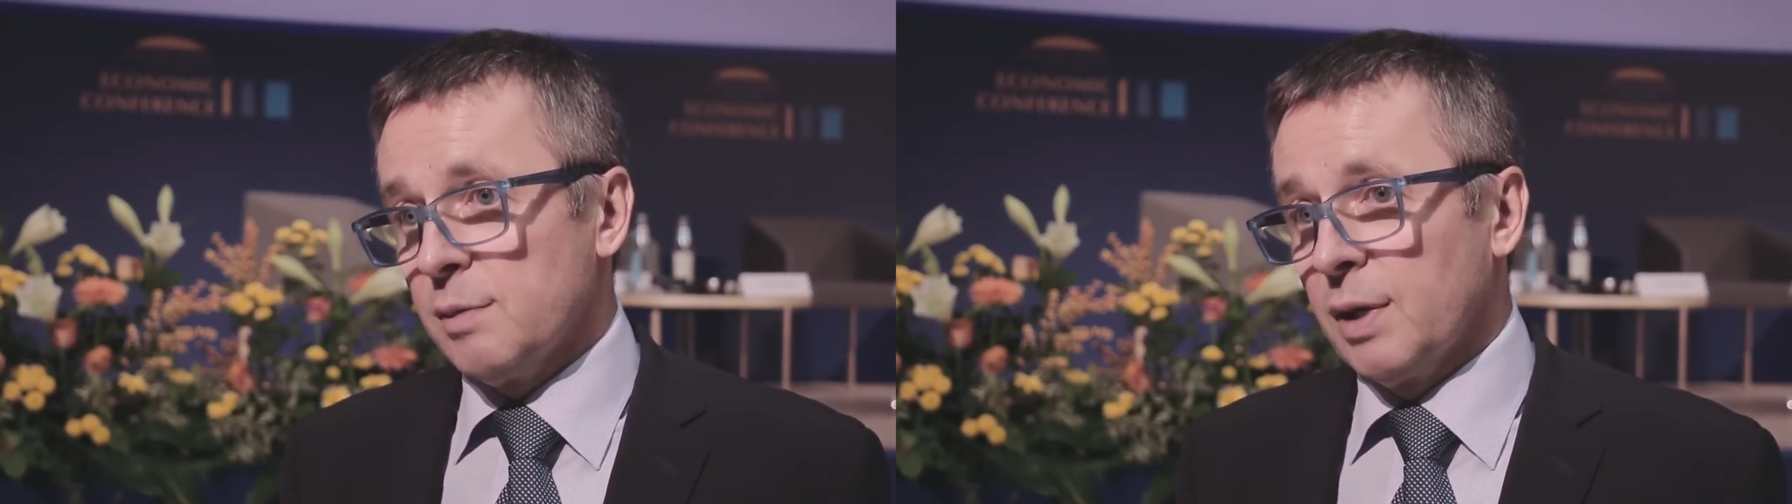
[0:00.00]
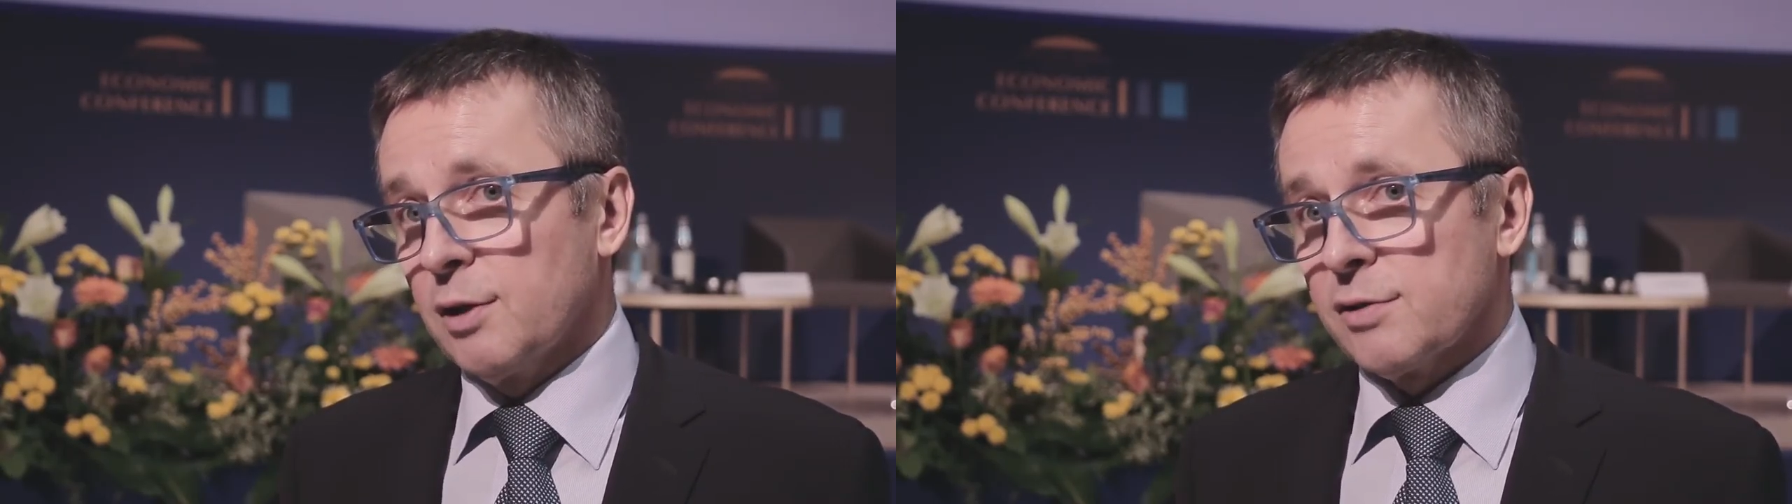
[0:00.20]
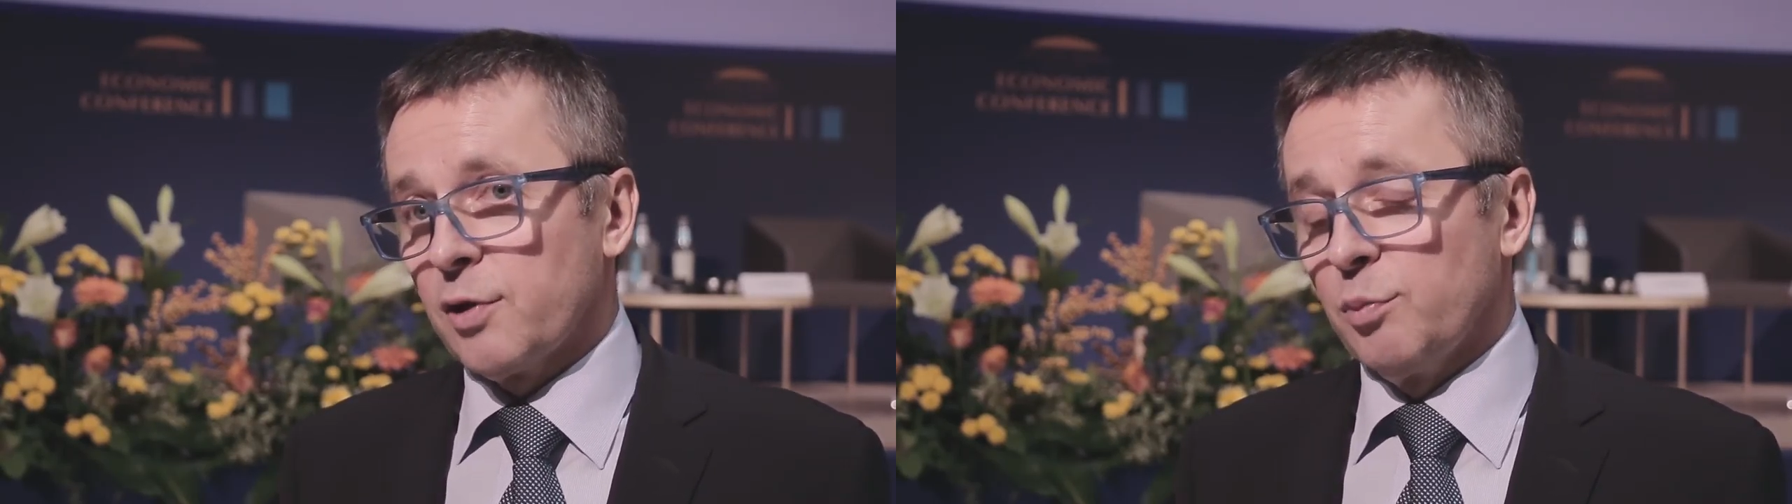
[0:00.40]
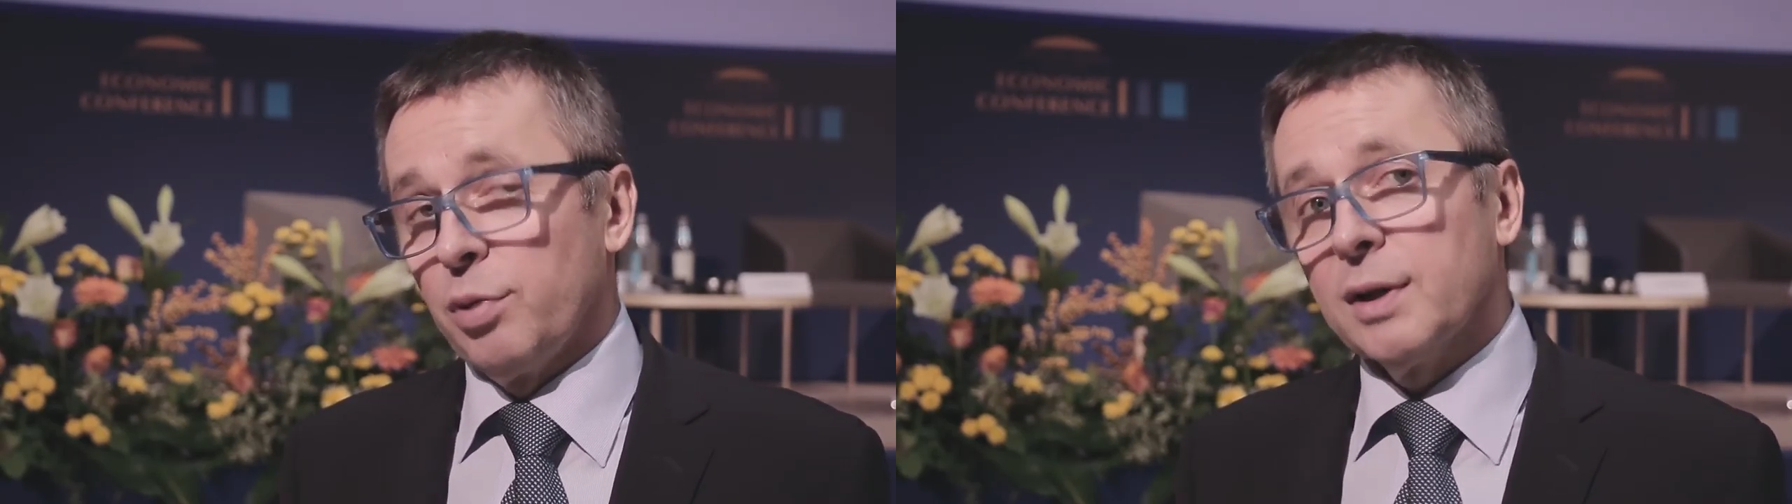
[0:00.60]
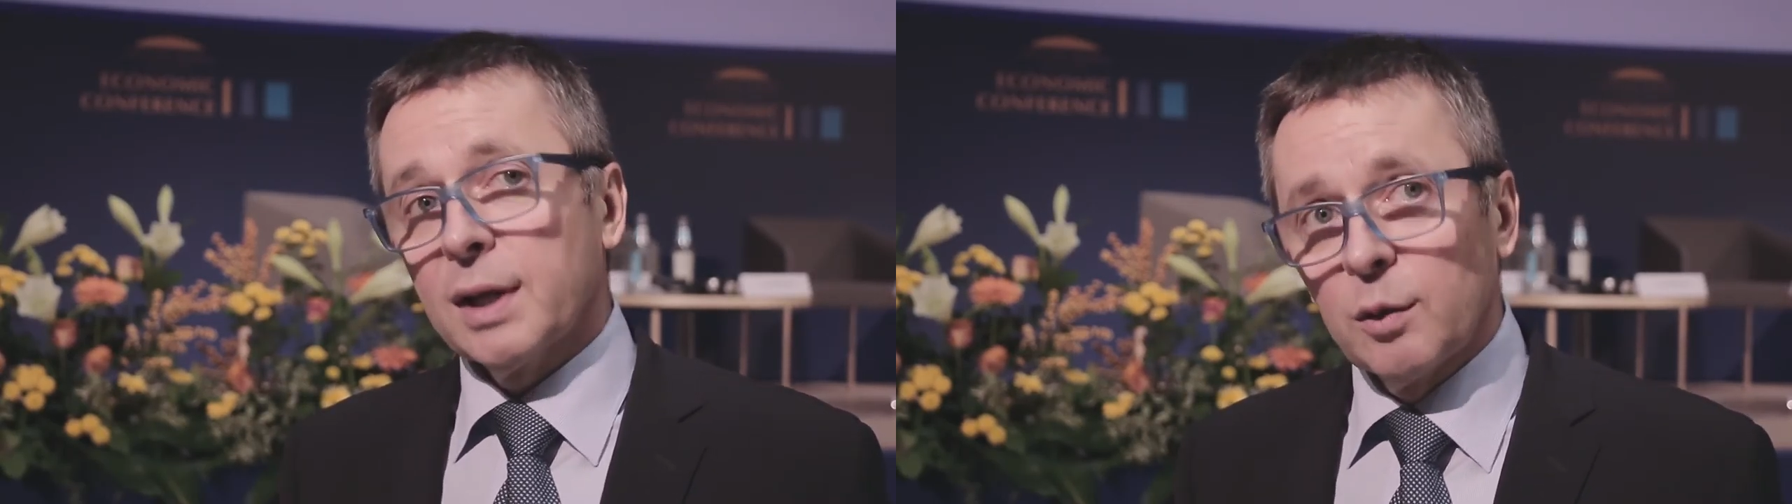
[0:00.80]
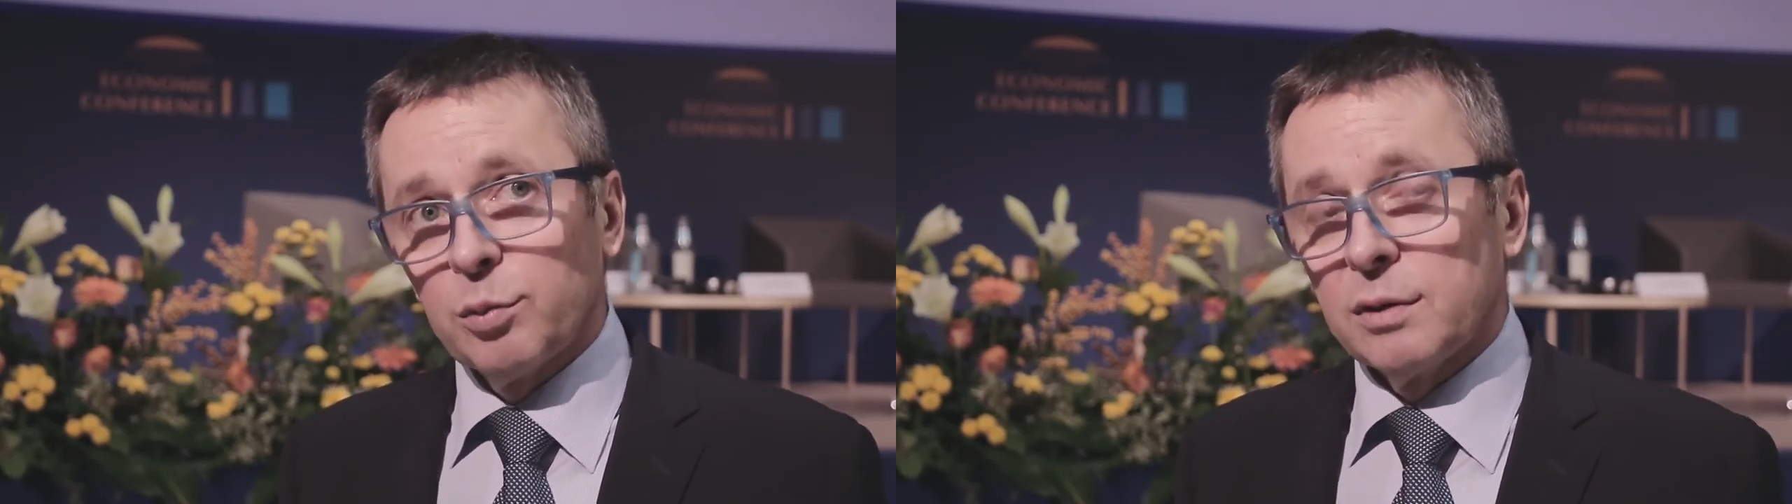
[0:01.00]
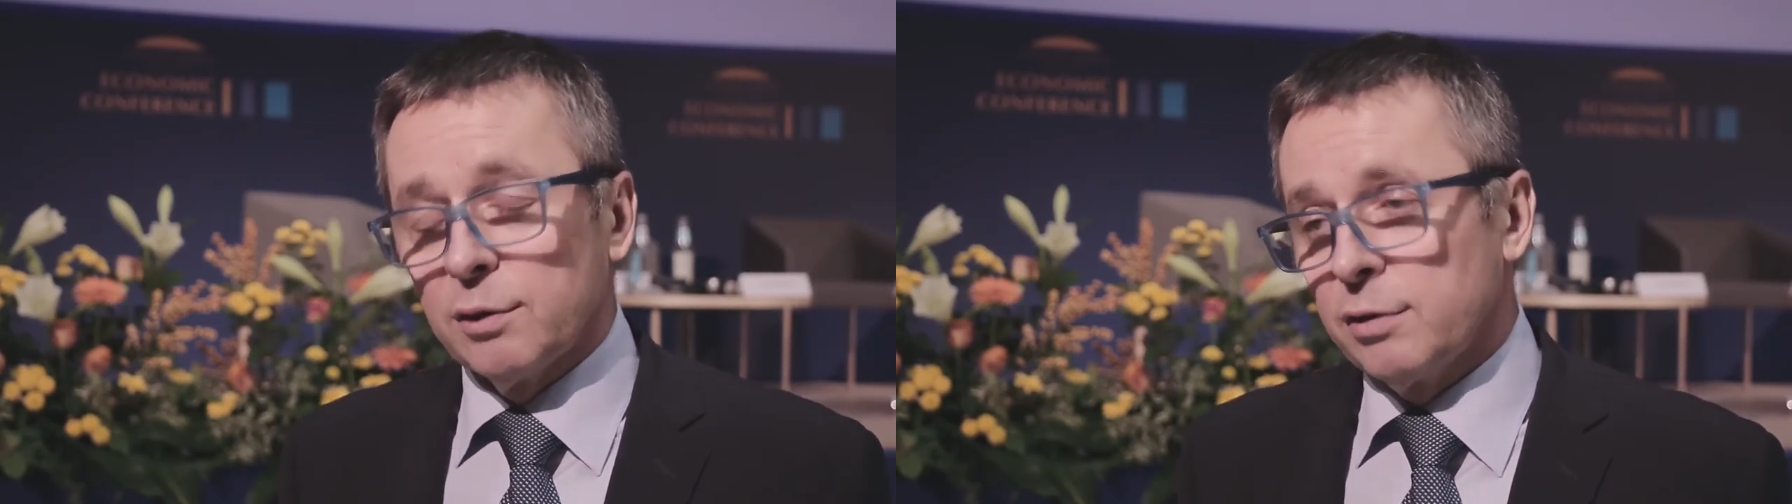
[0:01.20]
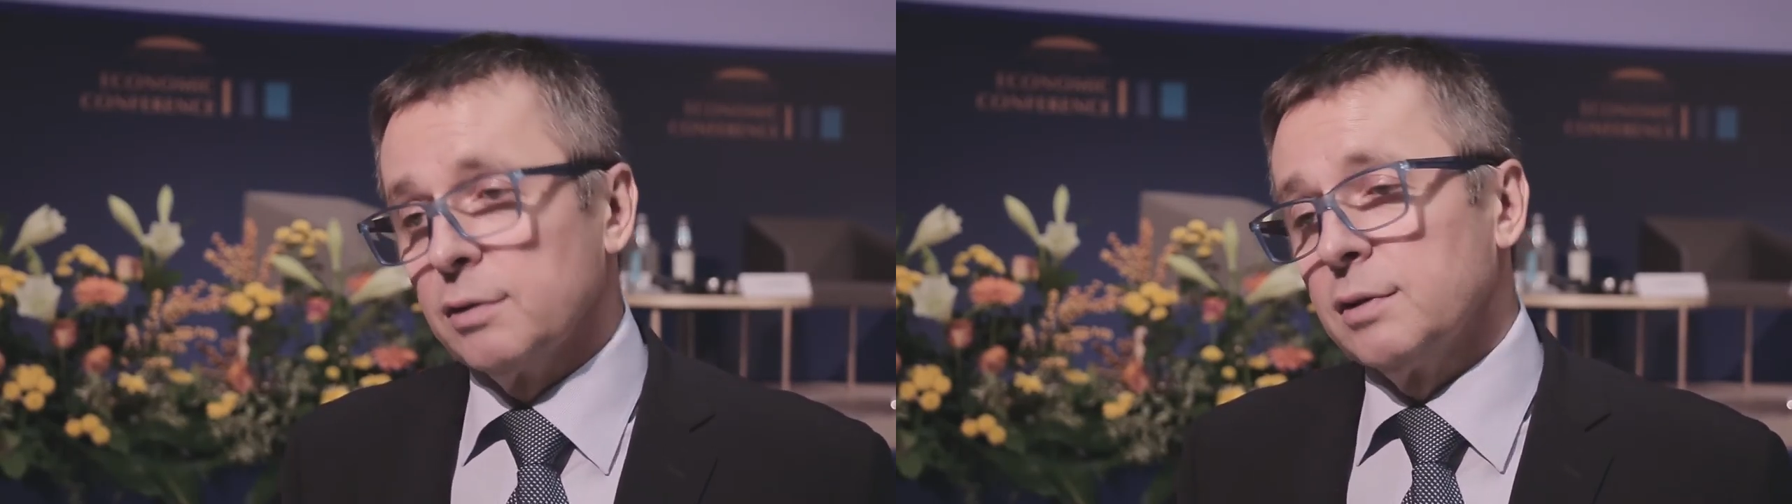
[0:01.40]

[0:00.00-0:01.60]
because from political point of view,